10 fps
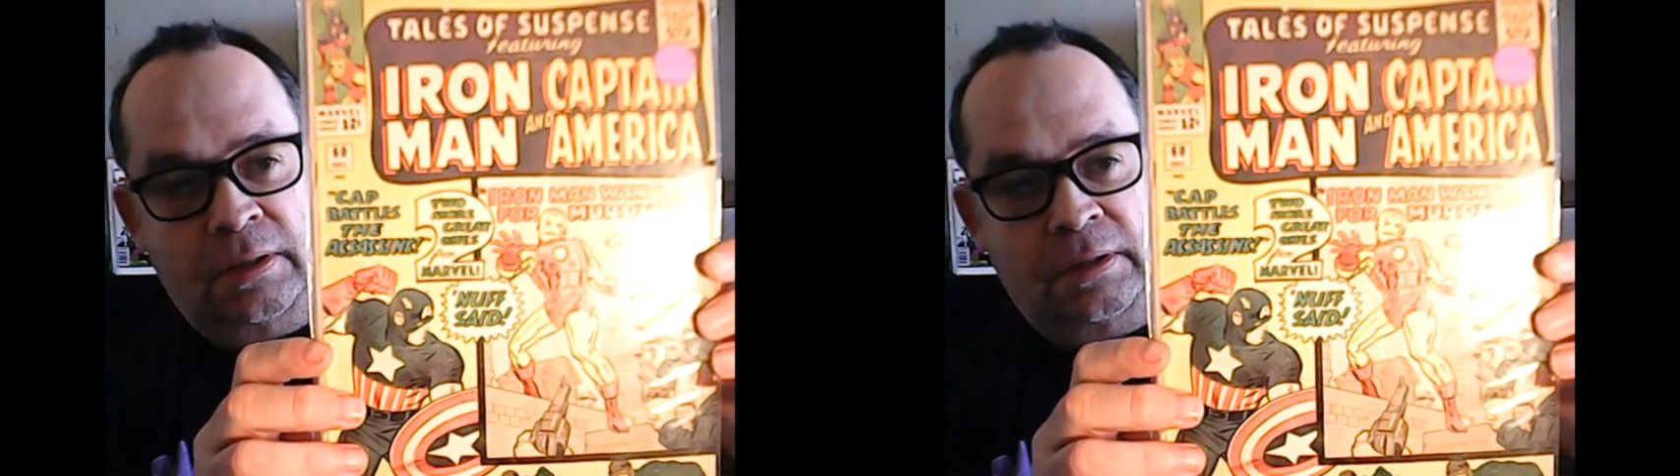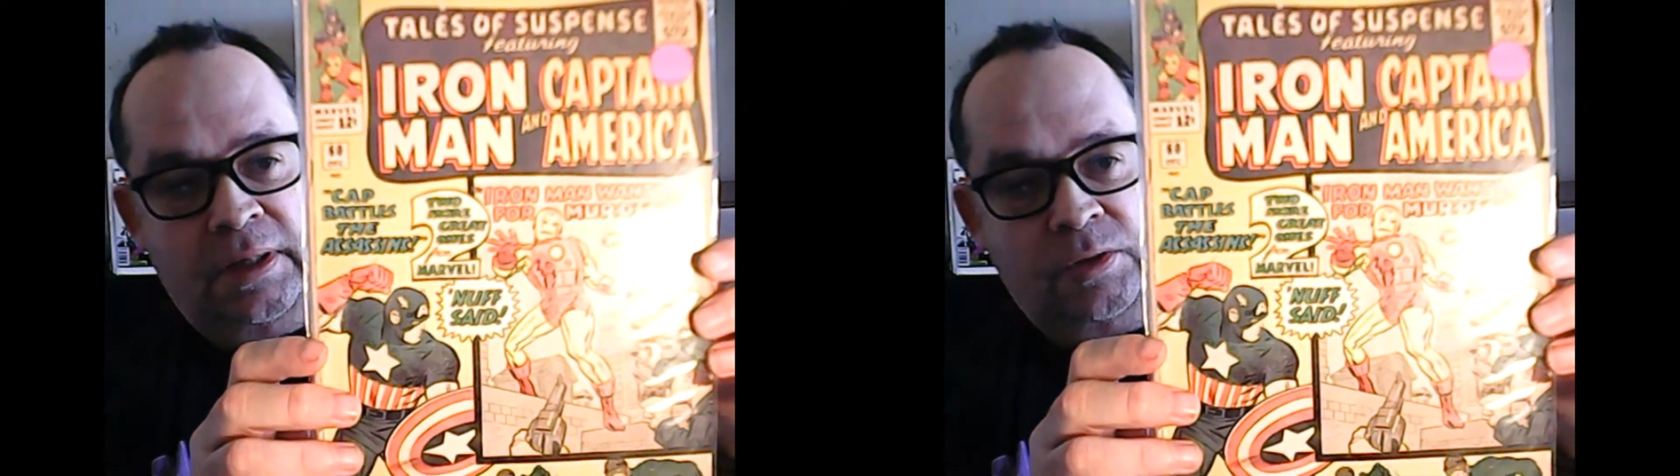
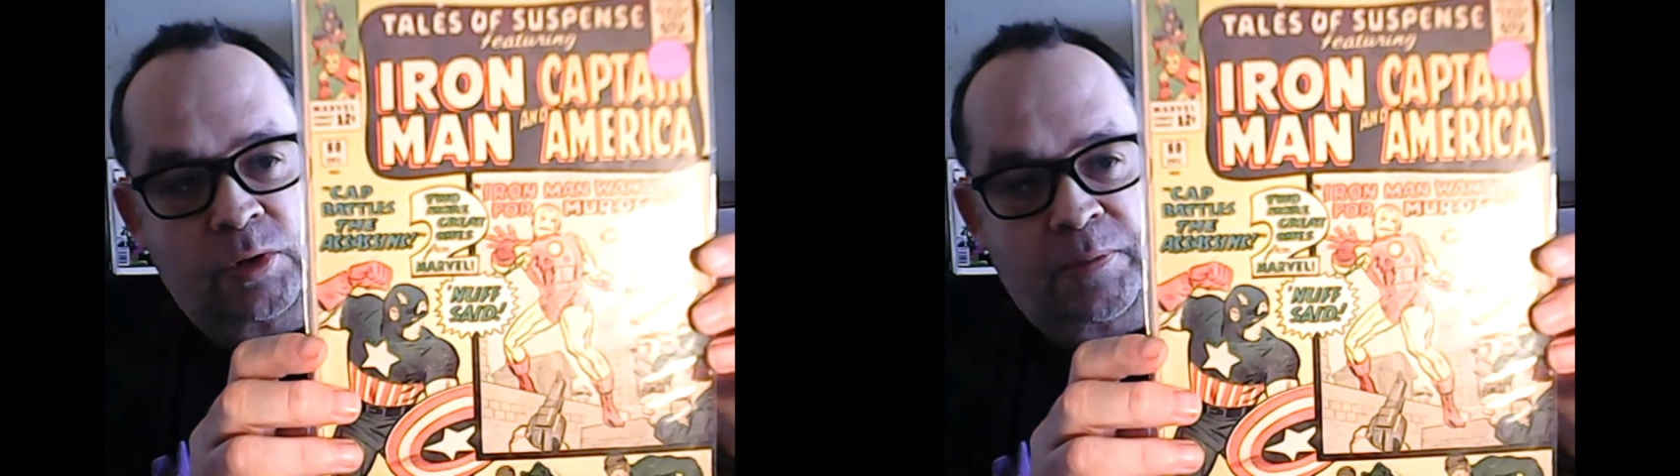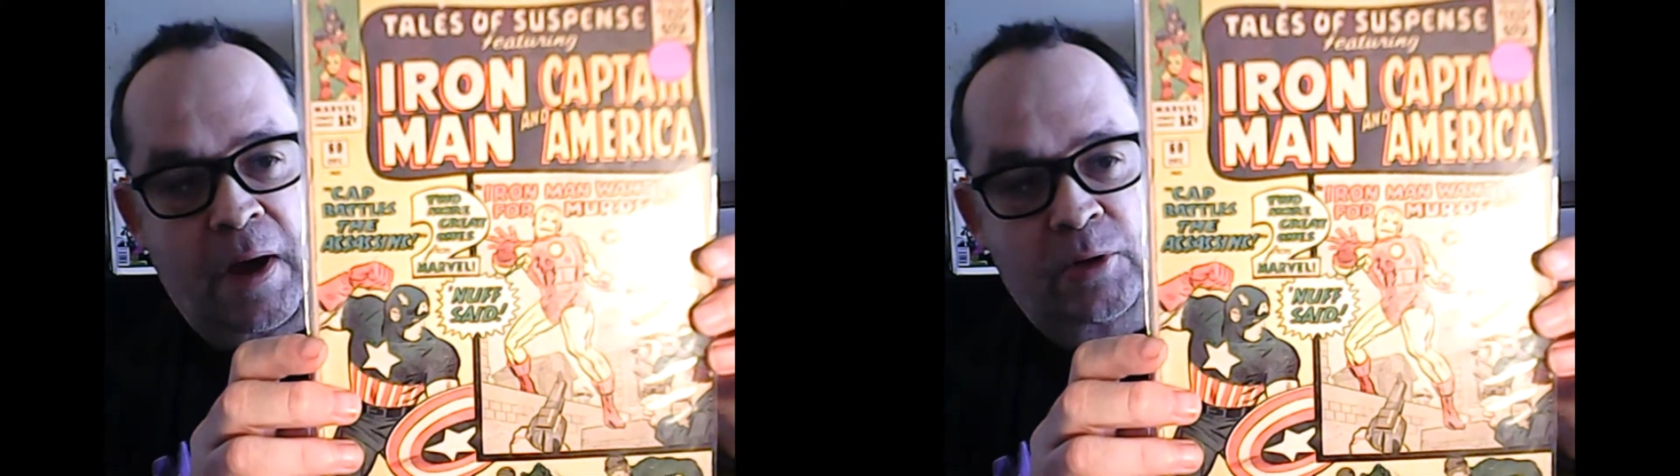This
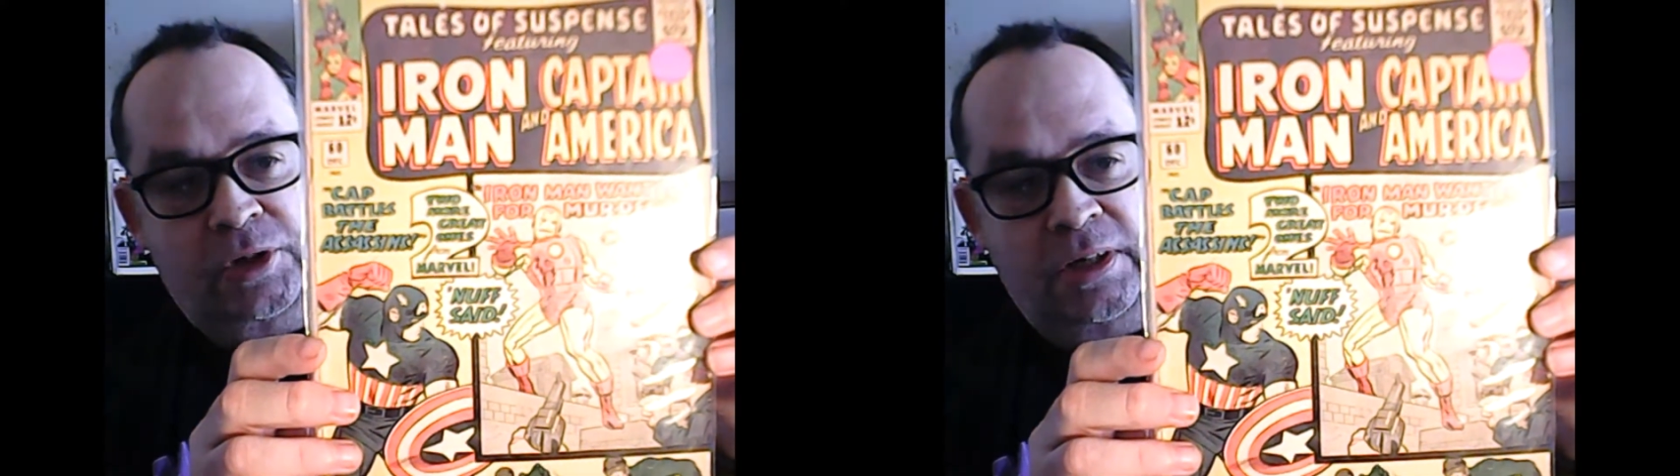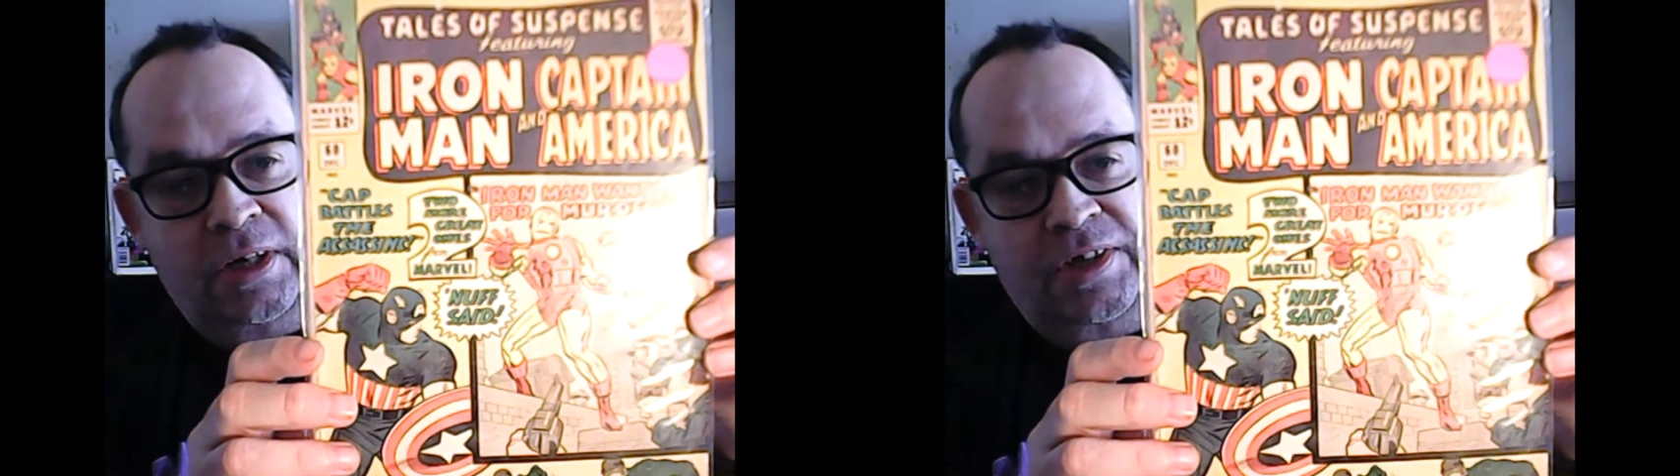was published
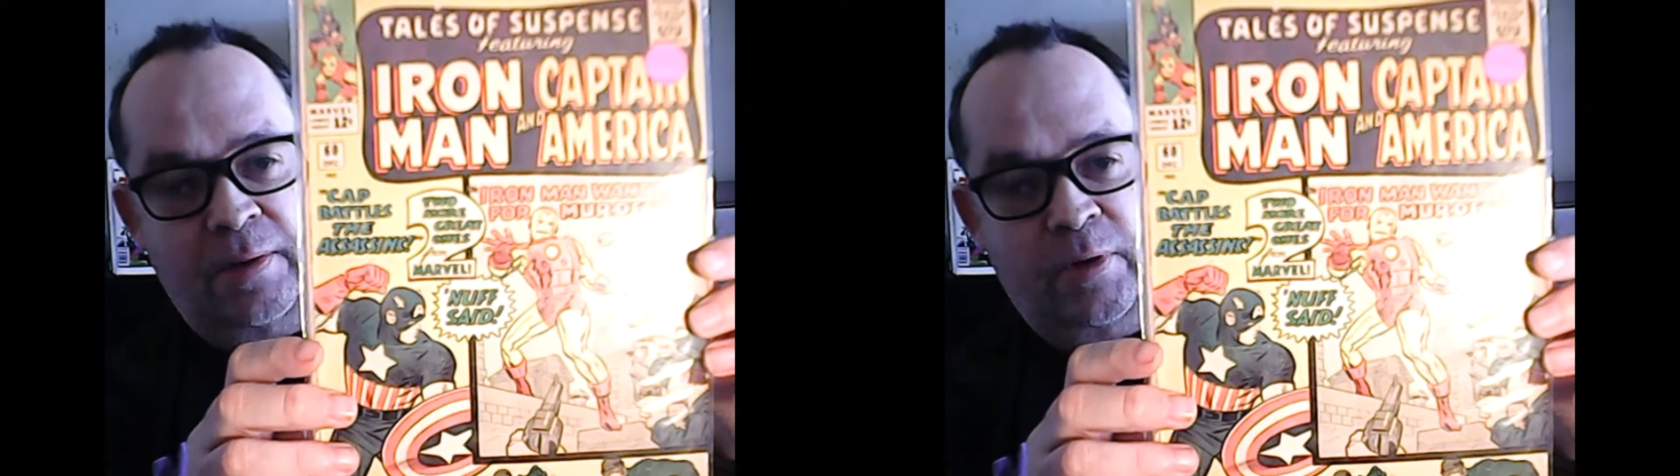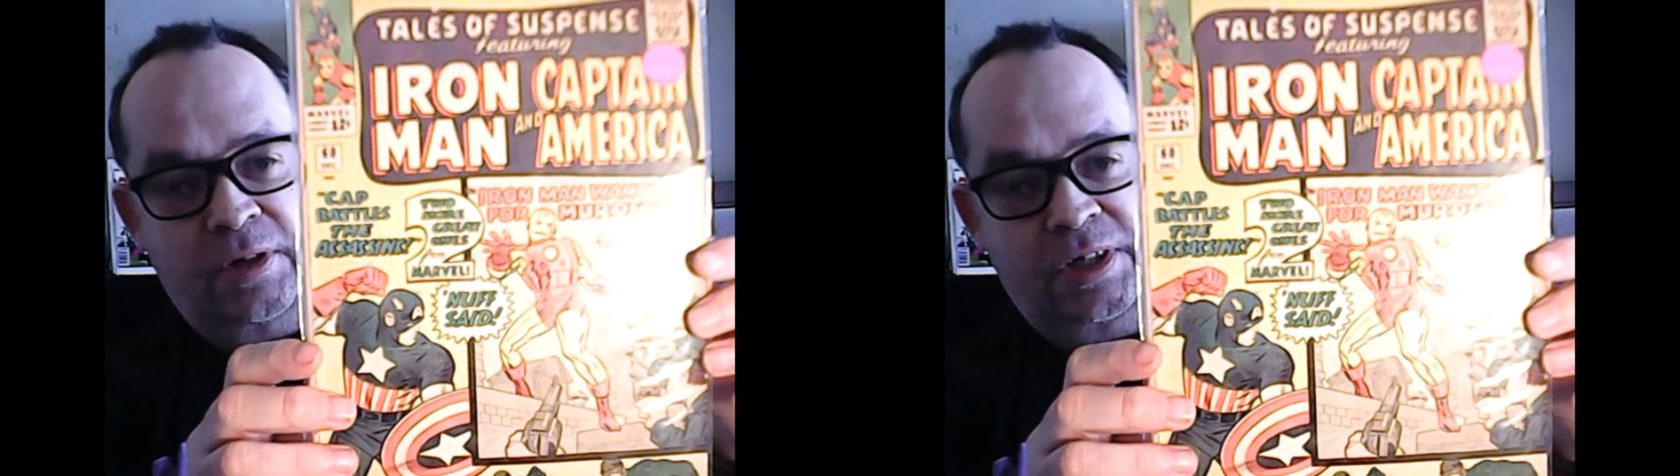in
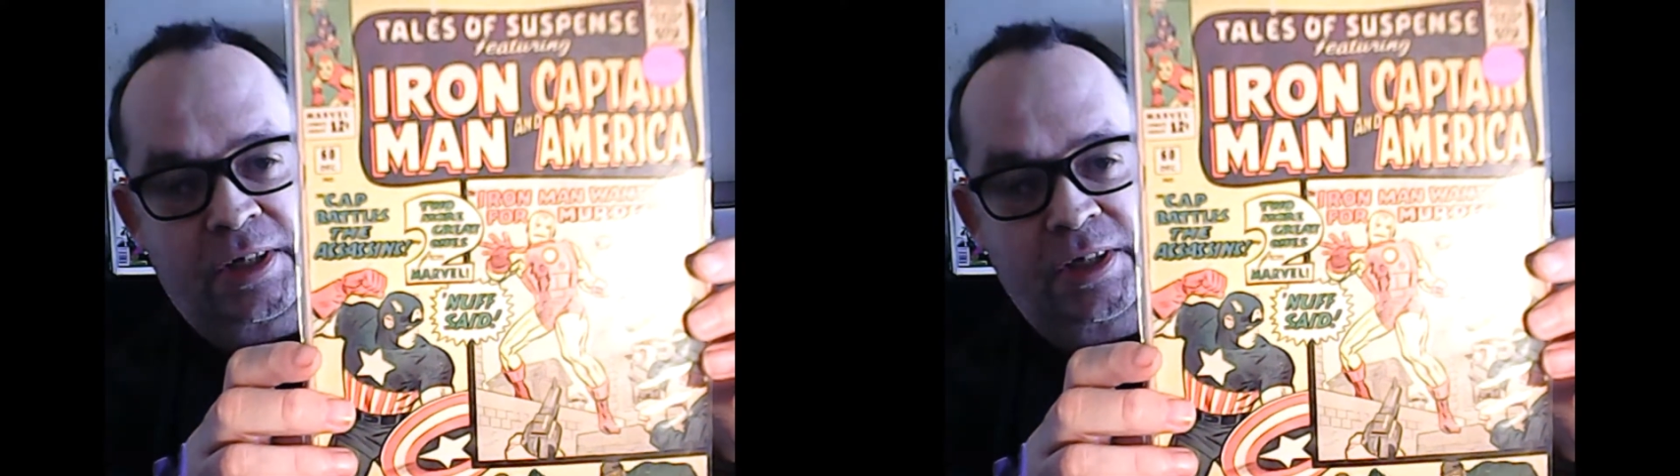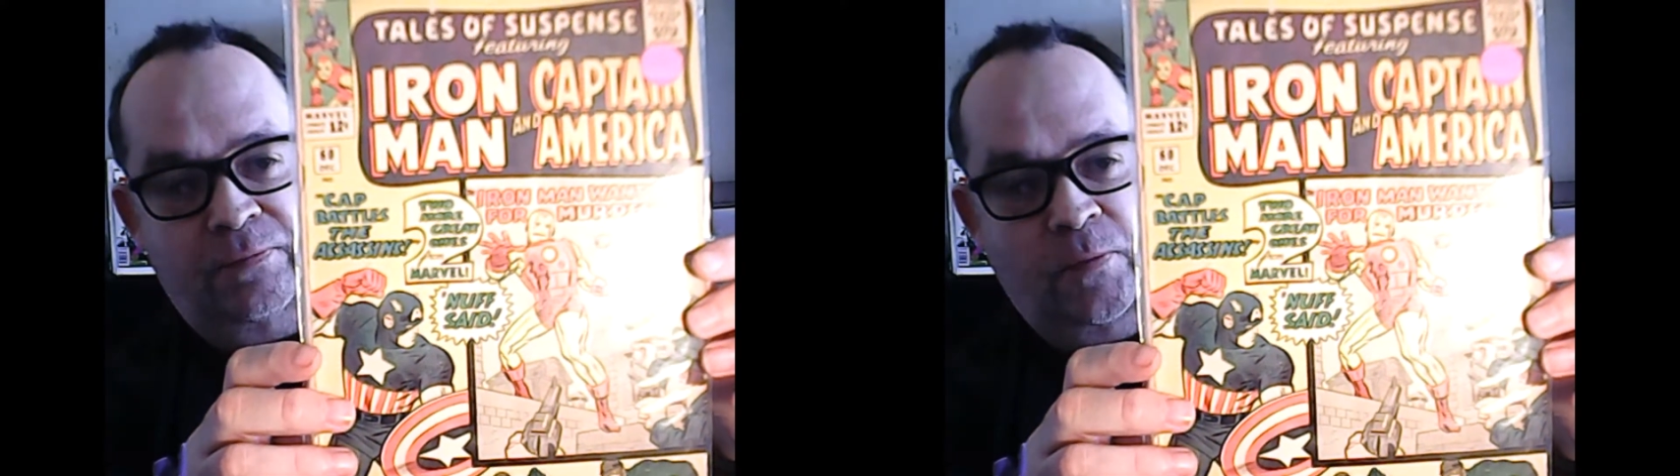December of
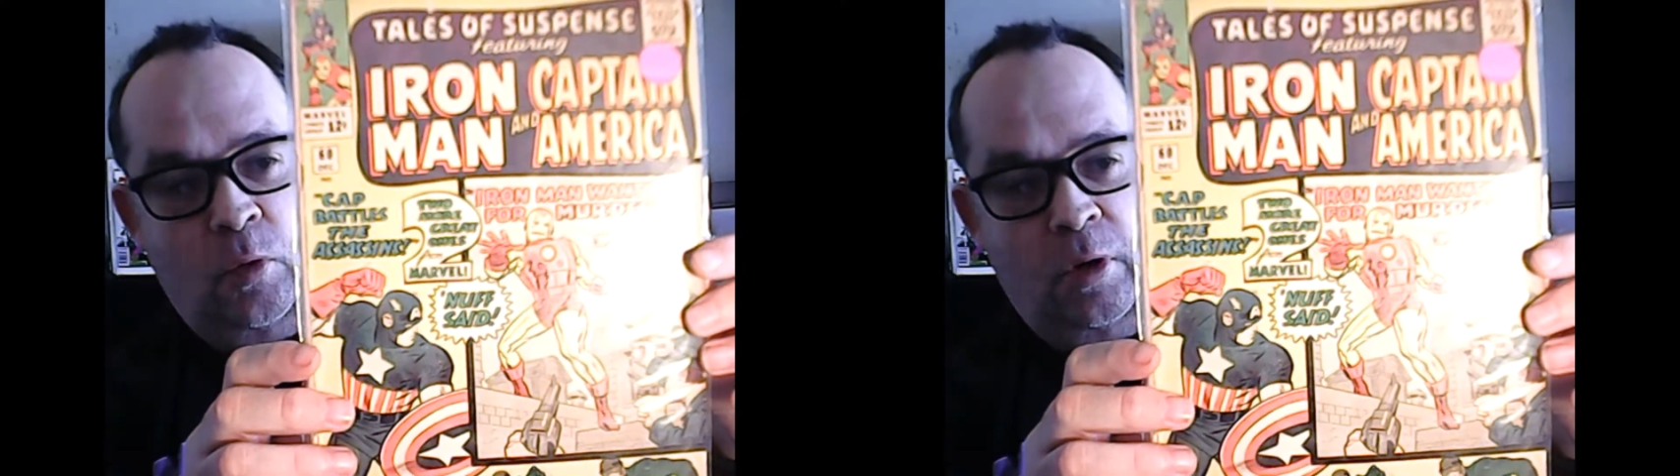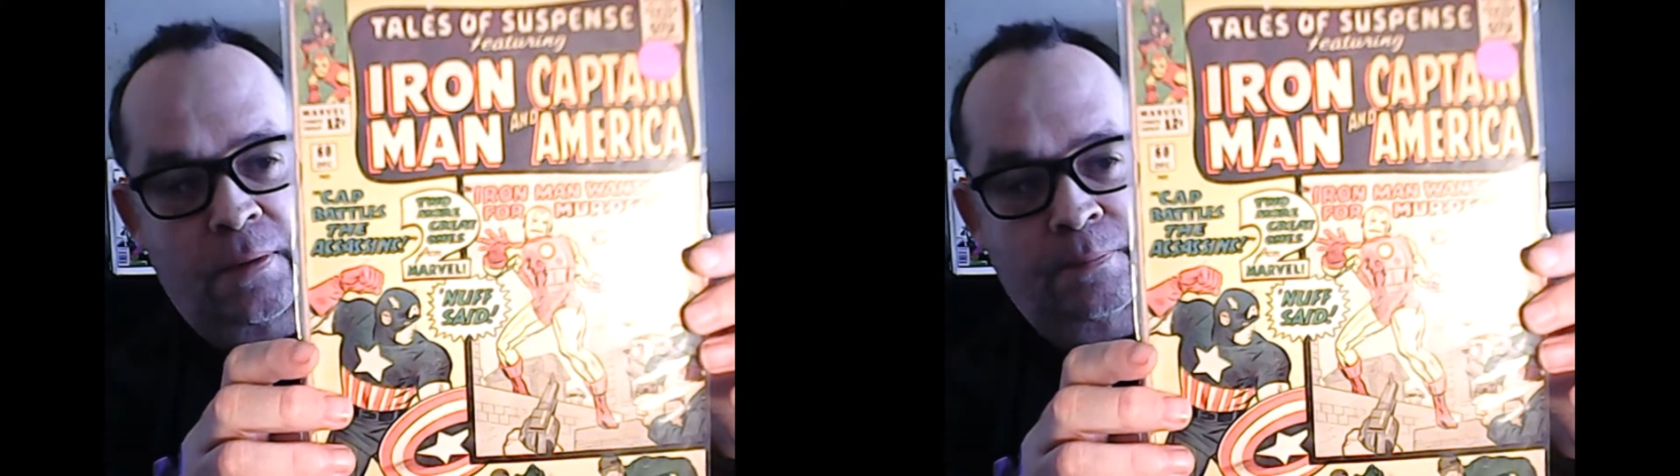
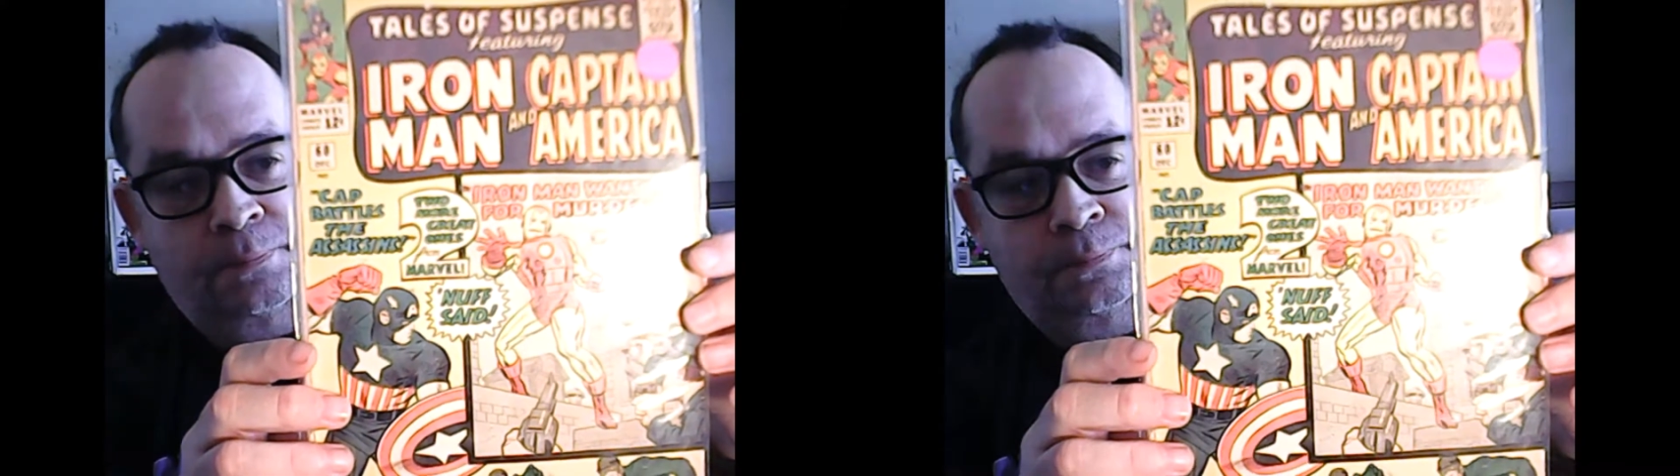64,